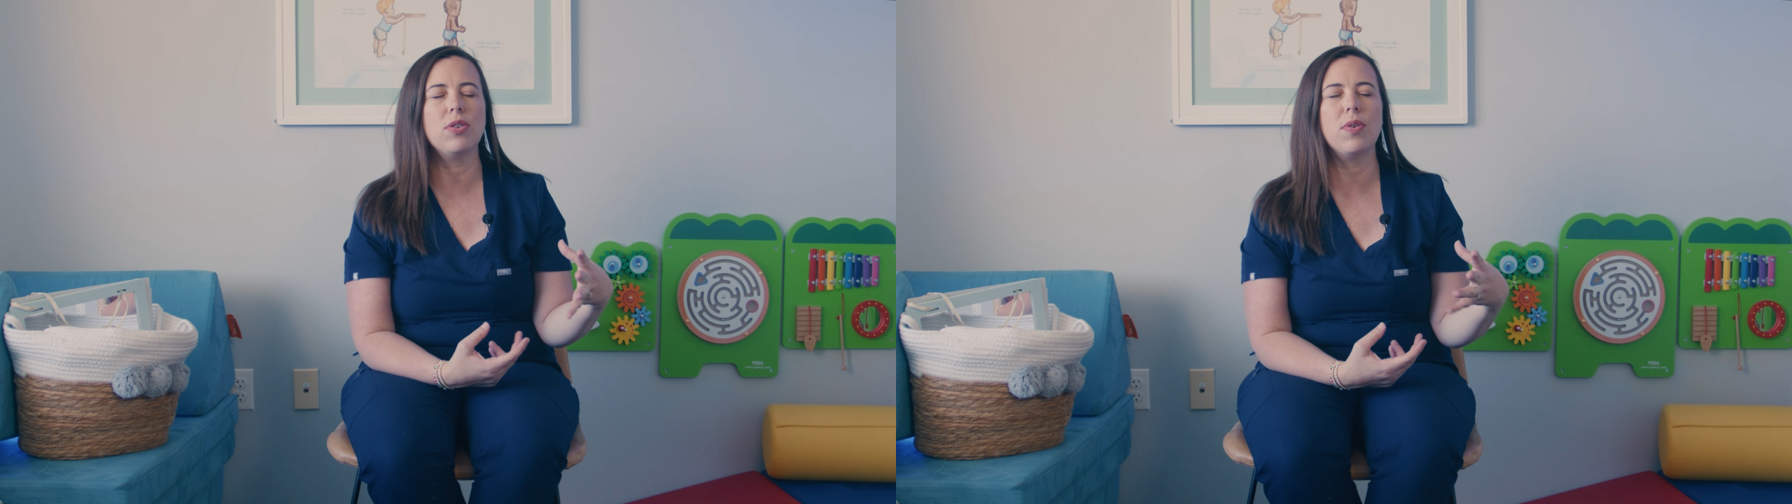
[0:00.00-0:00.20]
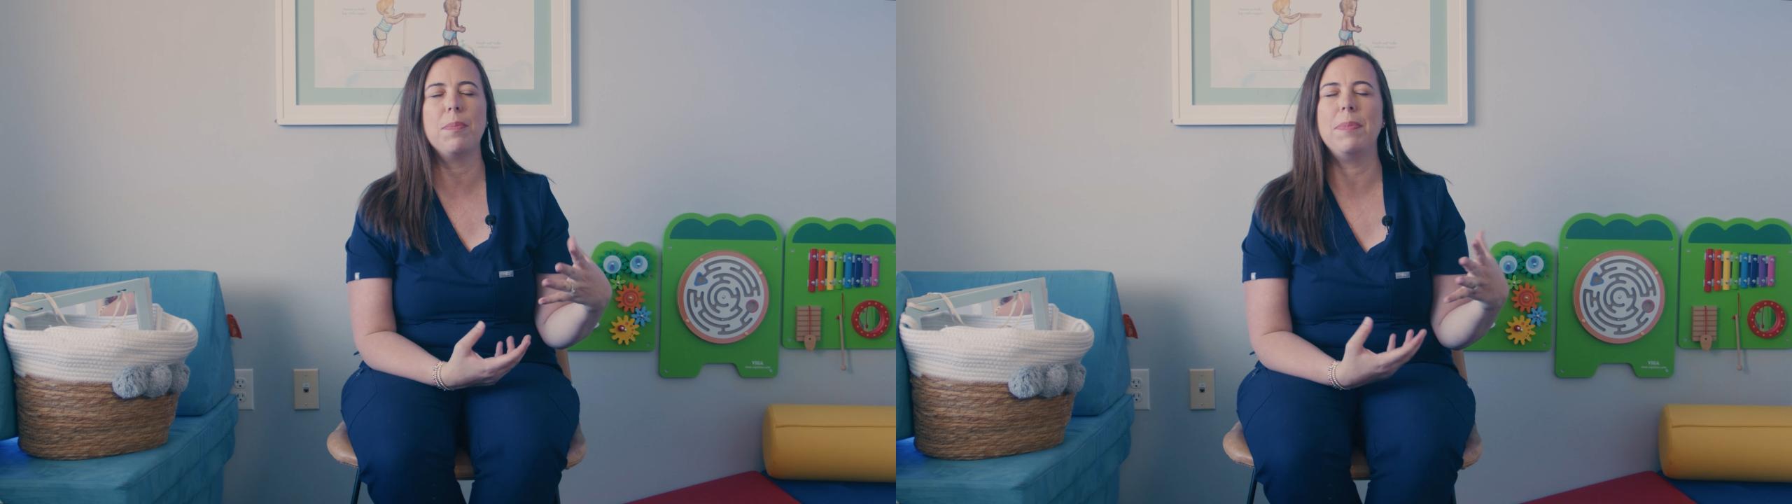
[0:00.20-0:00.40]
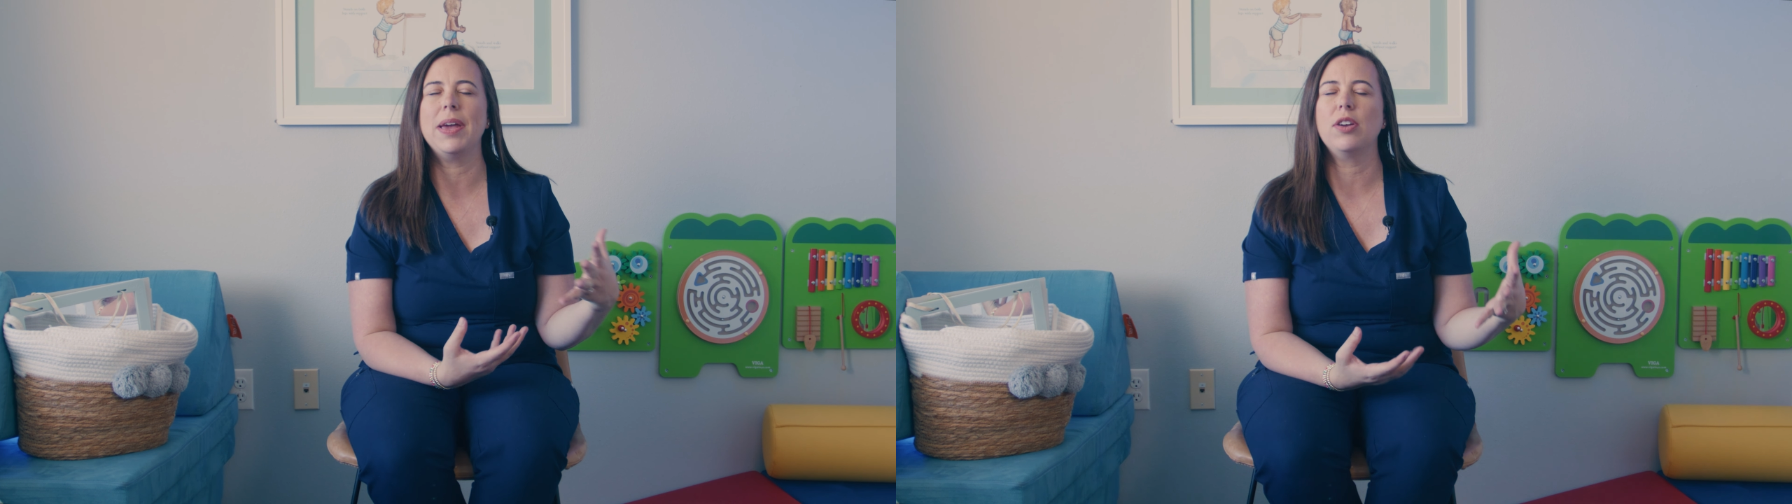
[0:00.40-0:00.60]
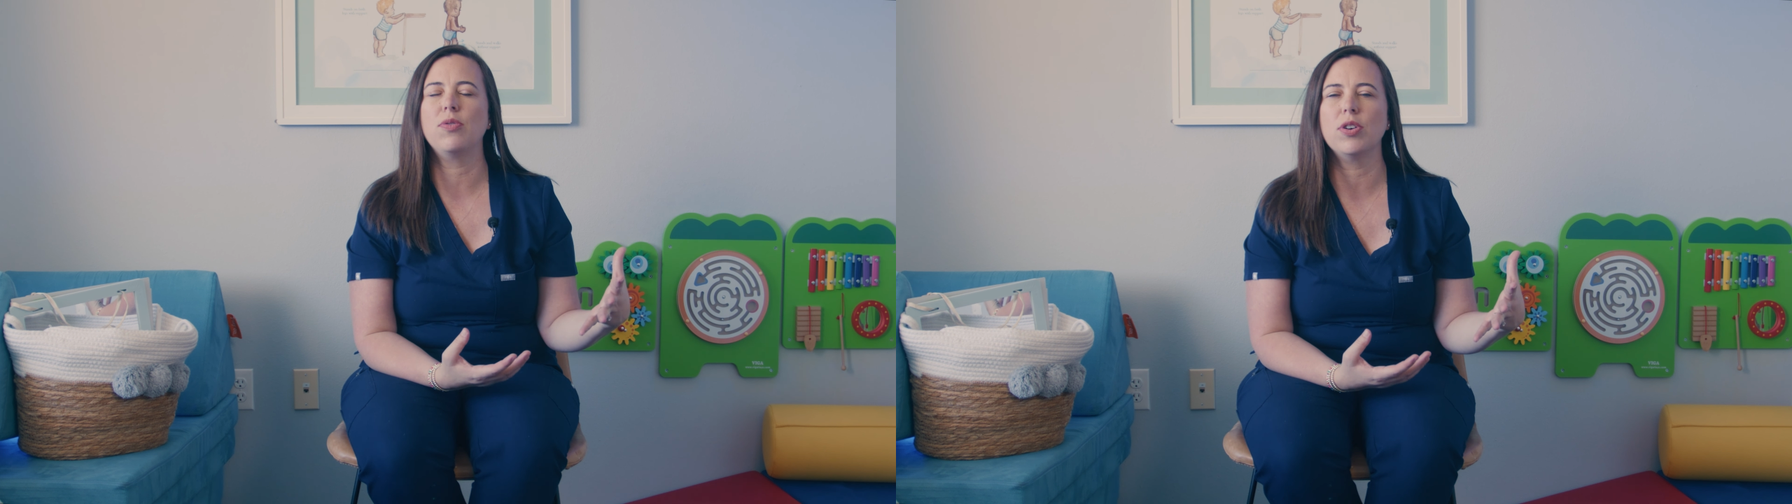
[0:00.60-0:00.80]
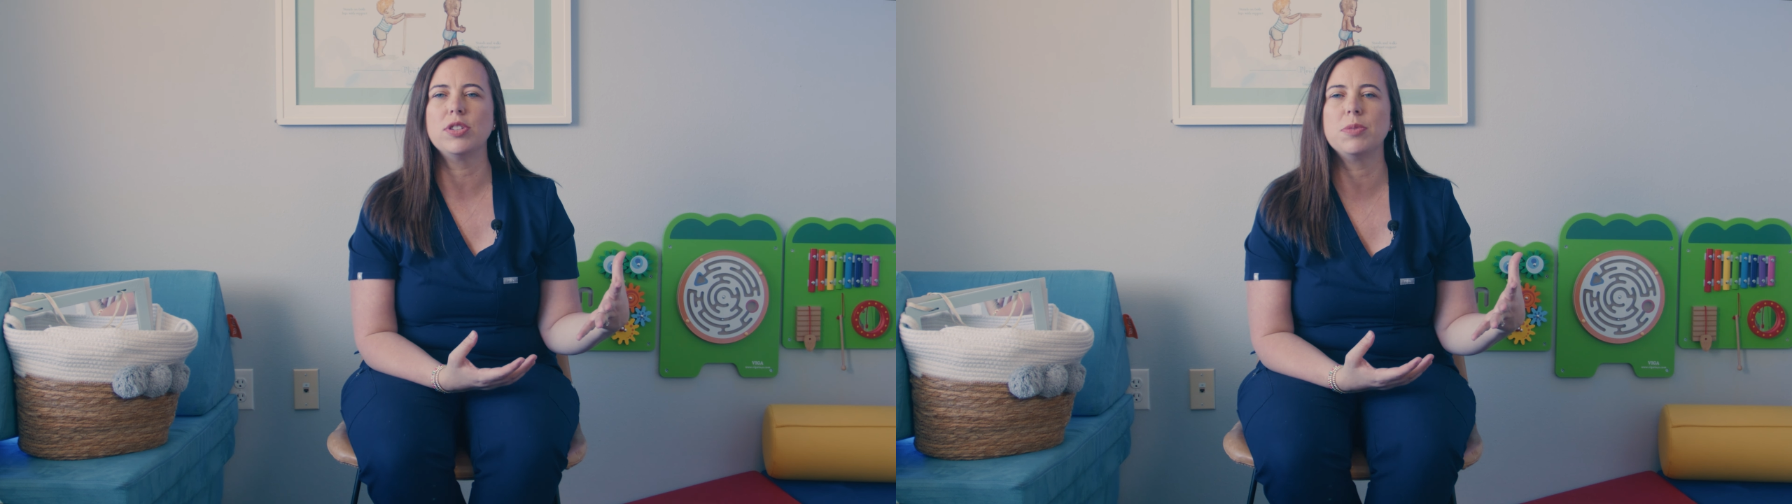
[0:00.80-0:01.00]
through a big
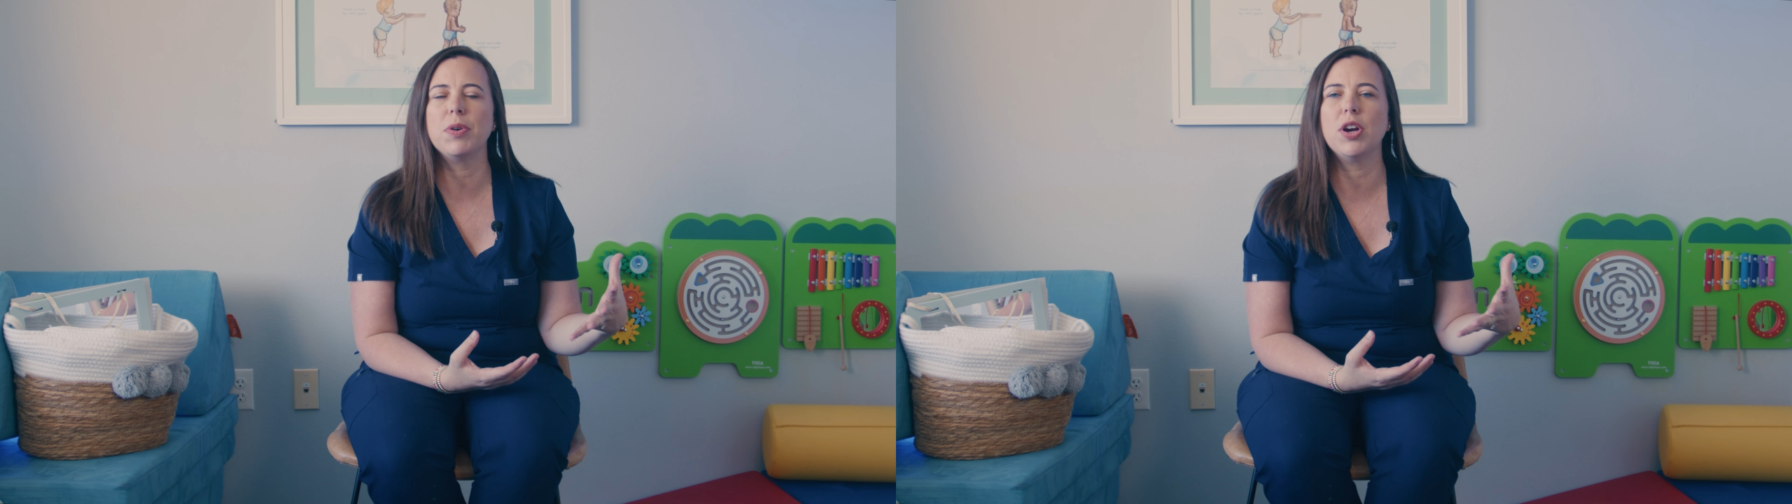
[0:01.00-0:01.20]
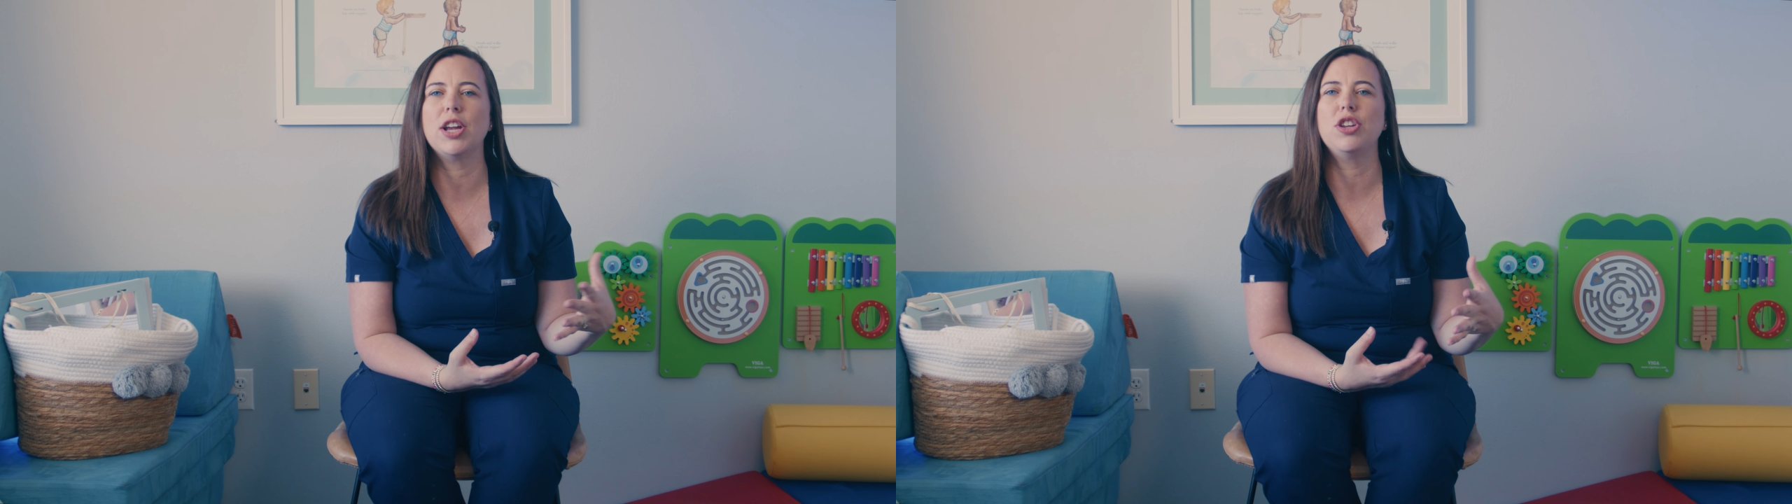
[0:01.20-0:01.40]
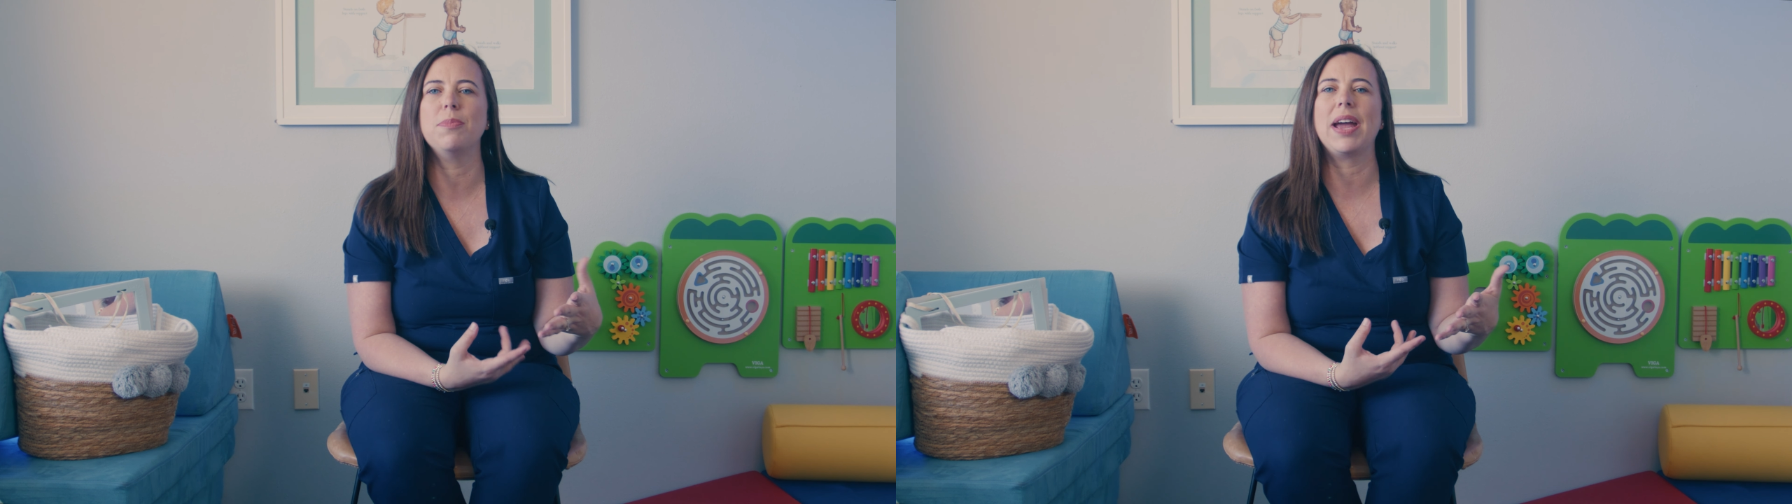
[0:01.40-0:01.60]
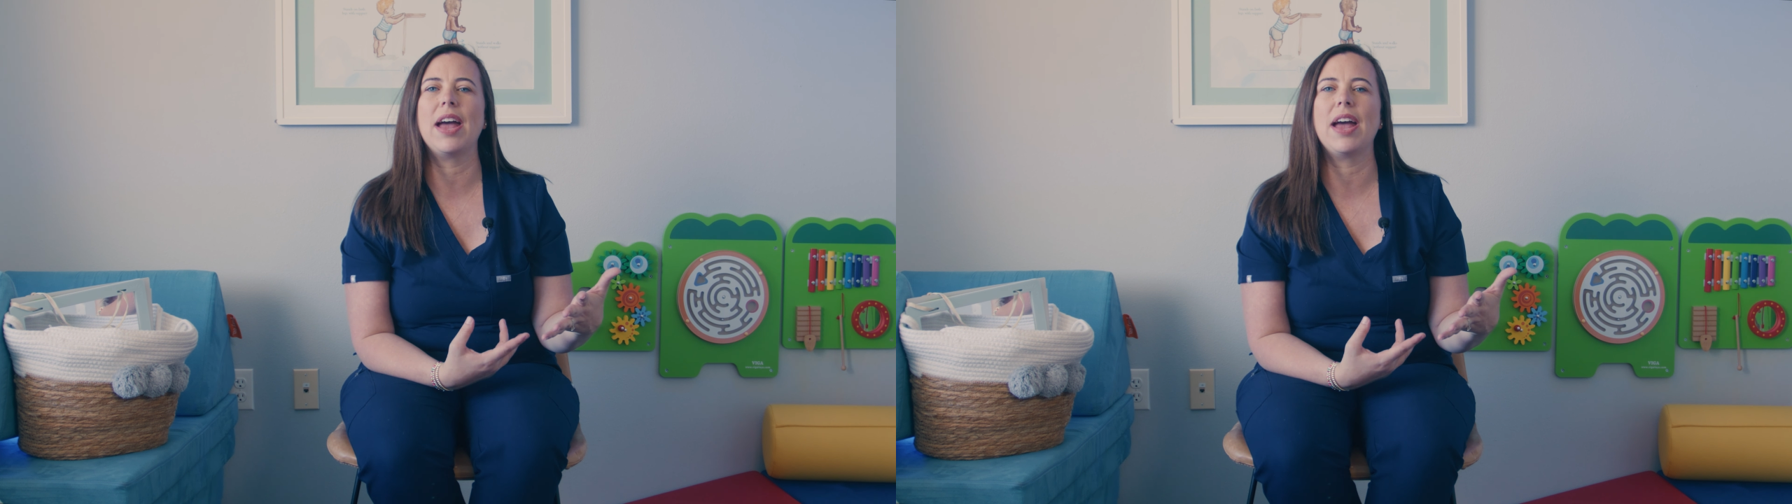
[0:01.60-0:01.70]
growth spurt and you might